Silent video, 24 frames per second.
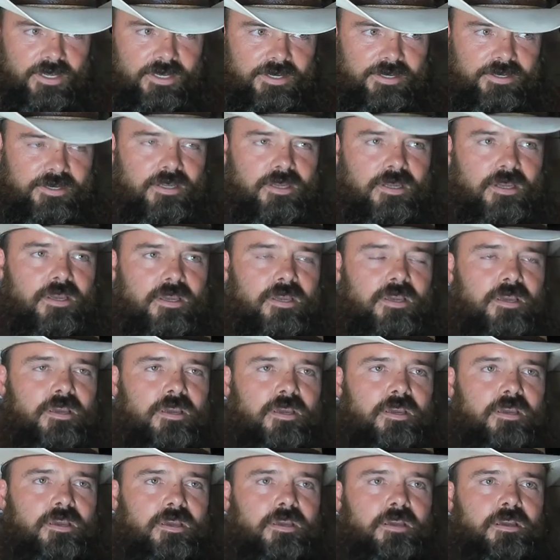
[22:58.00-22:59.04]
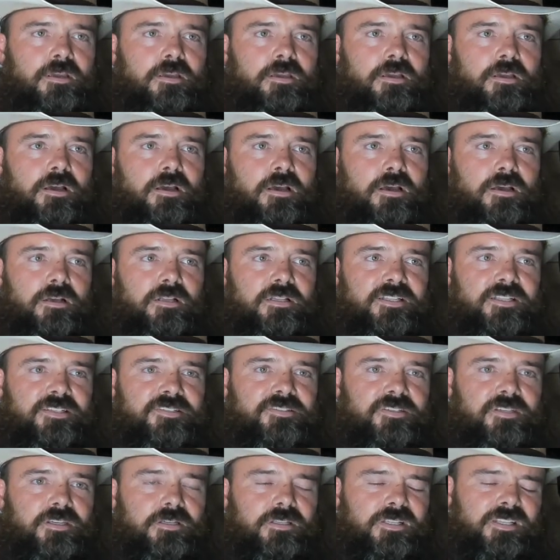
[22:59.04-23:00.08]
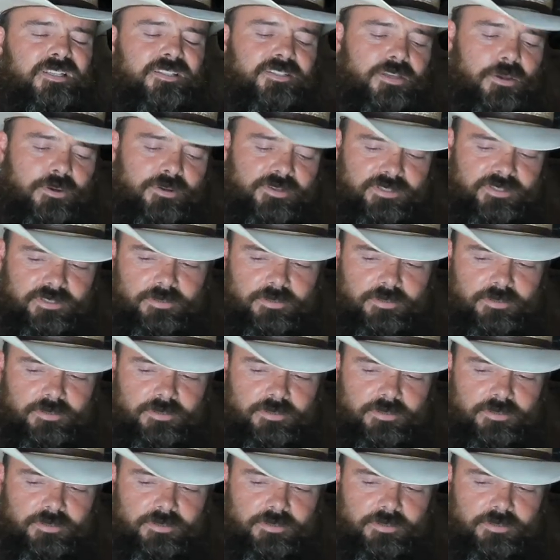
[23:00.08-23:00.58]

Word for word: then uh, let's see. Let's go to